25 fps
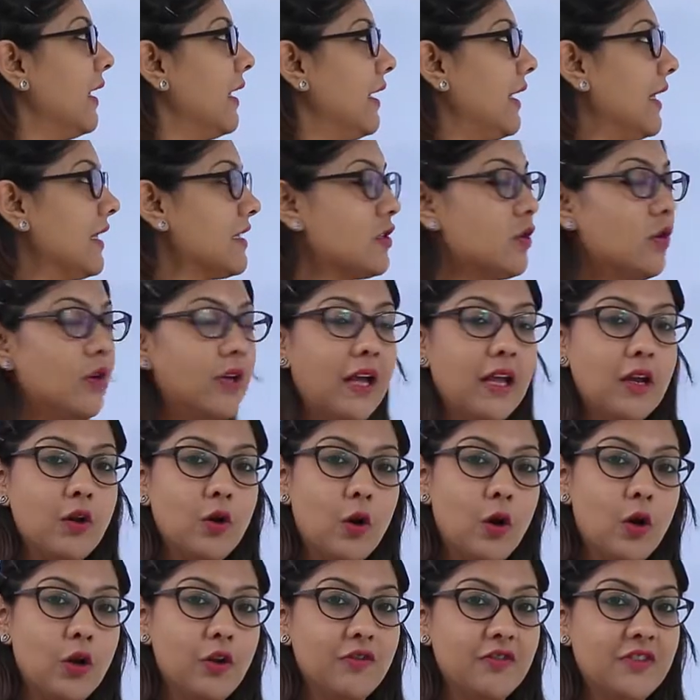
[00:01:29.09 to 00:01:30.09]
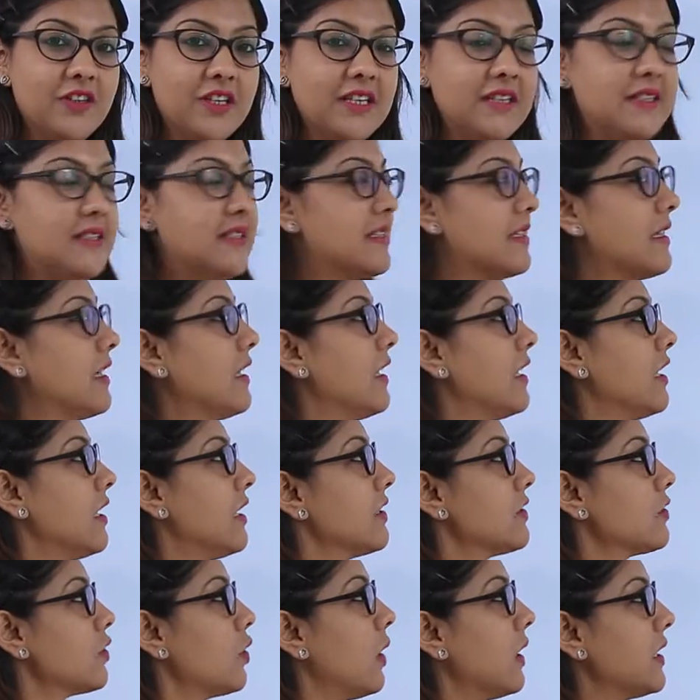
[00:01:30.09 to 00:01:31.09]
Let's look at all of these
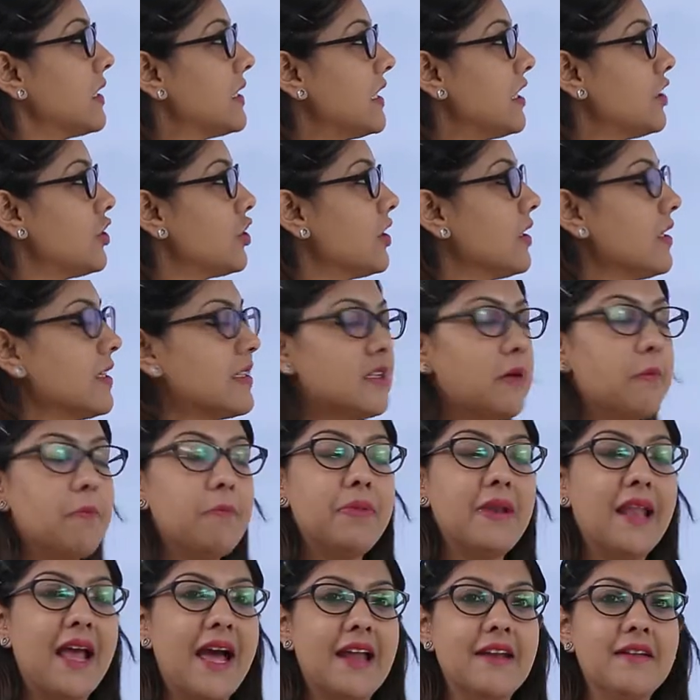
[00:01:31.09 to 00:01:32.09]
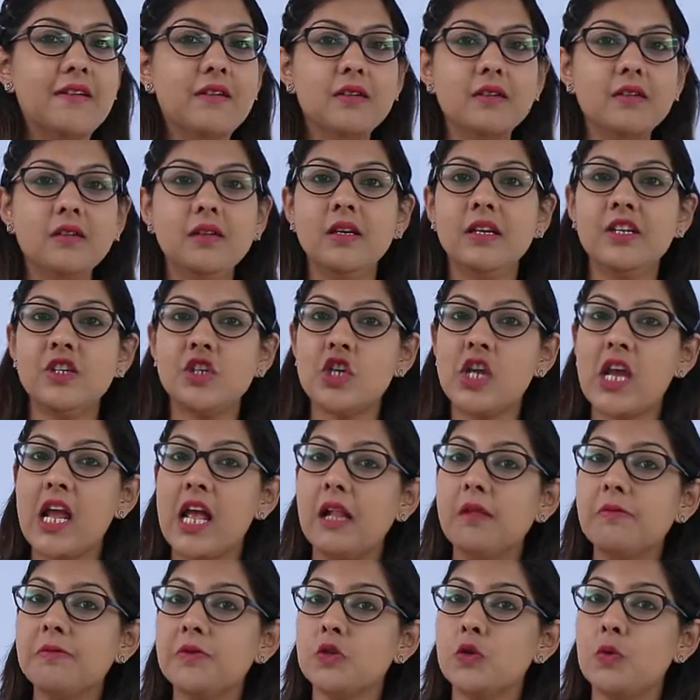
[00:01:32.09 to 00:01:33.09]
so a teacher is a planner. She
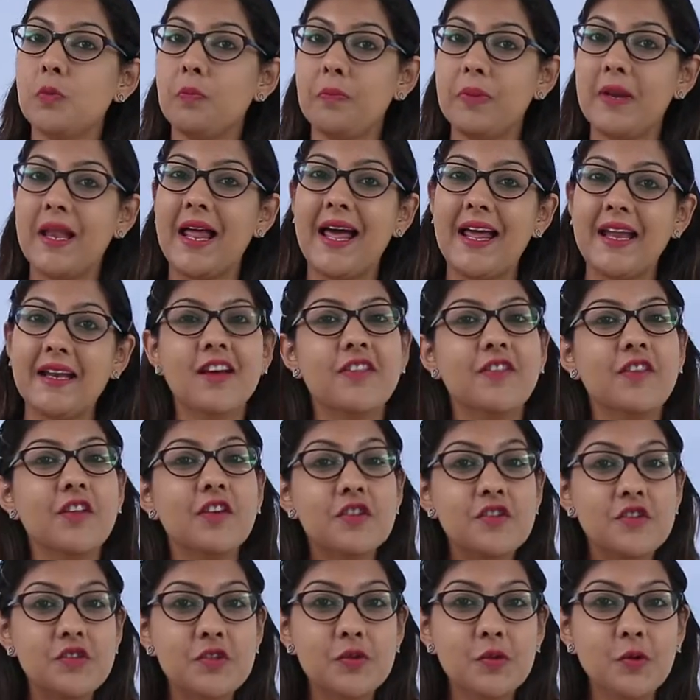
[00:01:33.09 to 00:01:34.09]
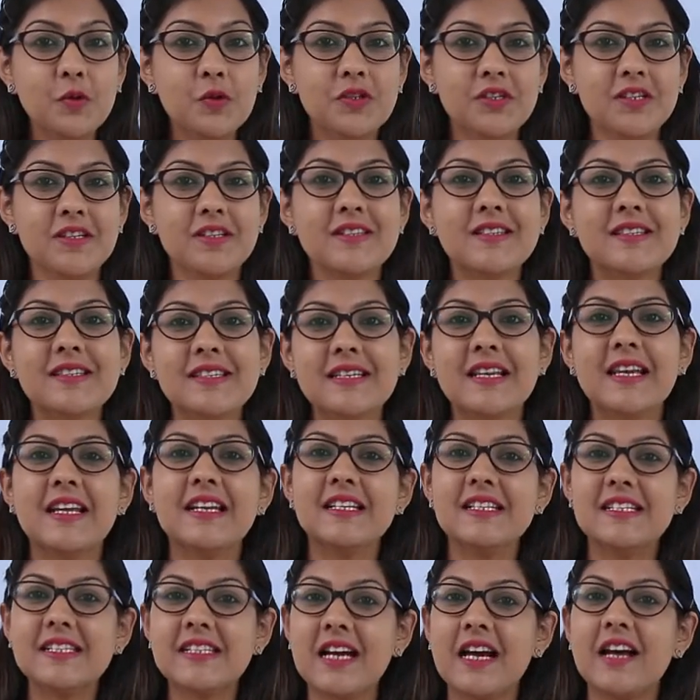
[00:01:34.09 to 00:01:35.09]
helps to plan the student's
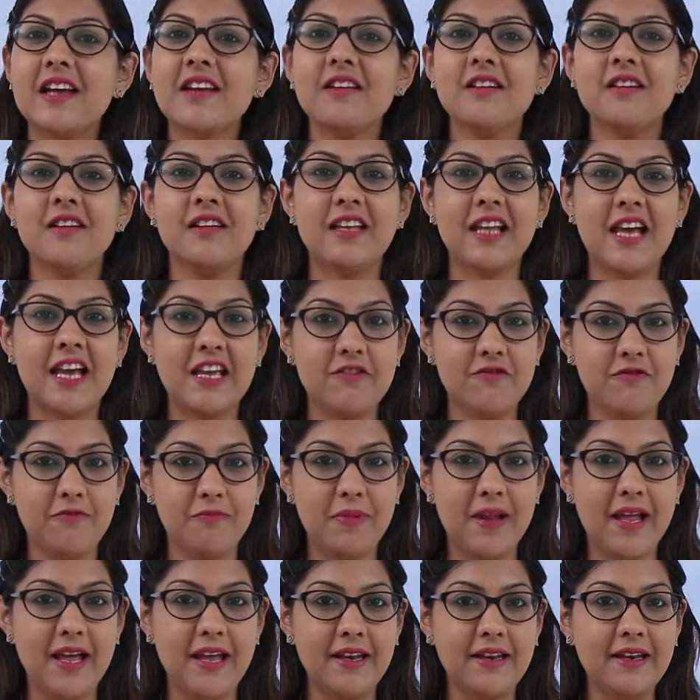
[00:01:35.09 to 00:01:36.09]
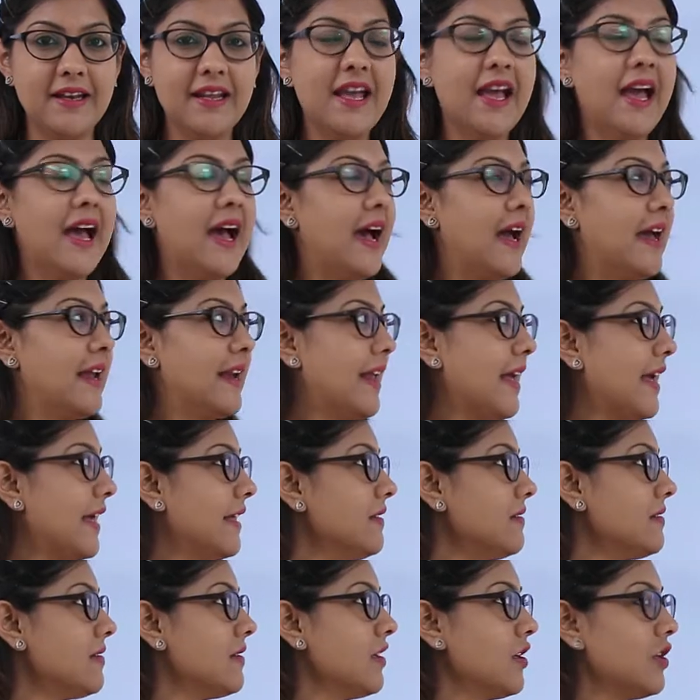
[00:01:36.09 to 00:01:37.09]
entire life plan and
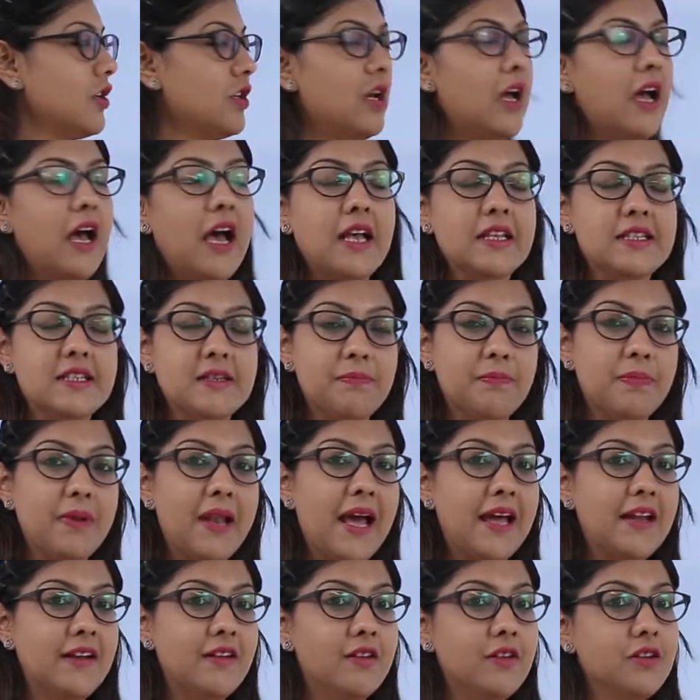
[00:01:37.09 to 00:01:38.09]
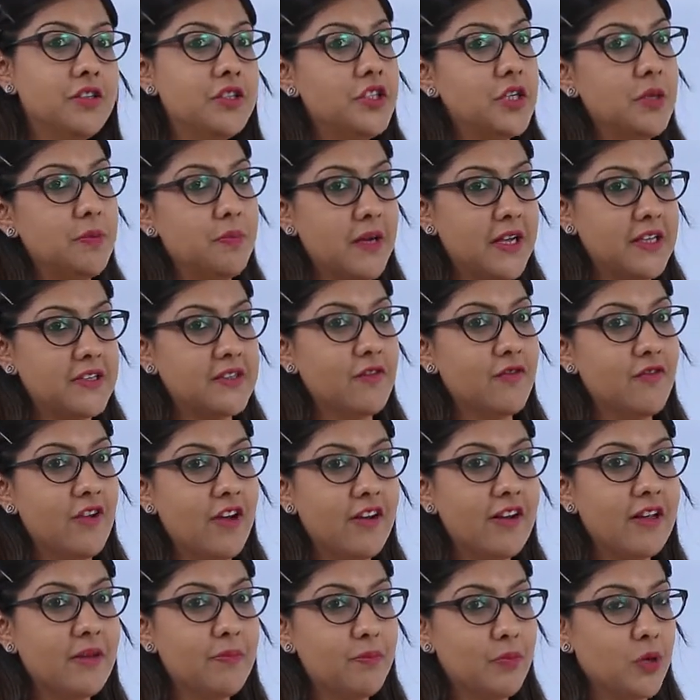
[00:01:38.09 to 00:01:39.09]
hence as a planner she plays a
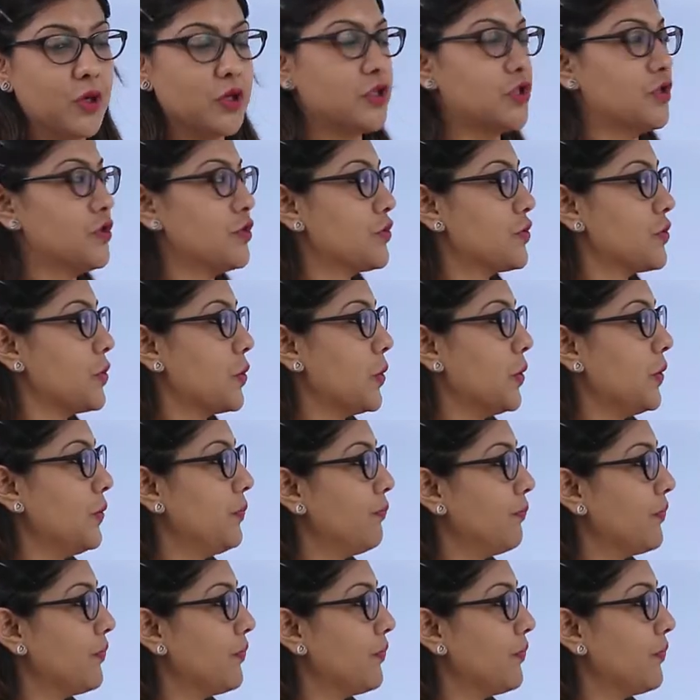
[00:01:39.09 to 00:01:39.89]
very important role.